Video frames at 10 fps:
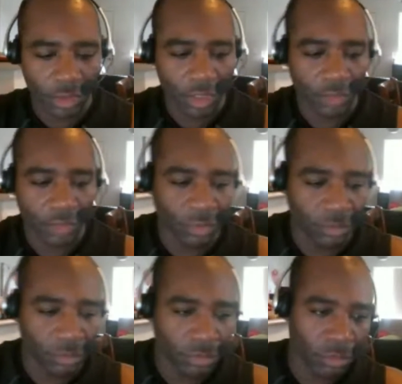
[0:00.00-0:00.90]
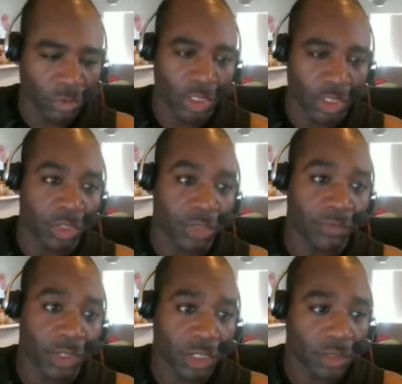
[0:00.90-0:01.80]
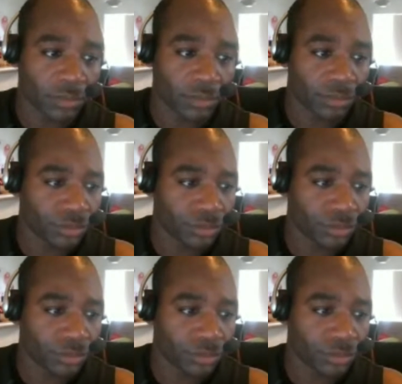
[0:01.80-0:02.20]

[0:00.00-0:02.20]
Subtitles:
Good stuff. So she was here visiting?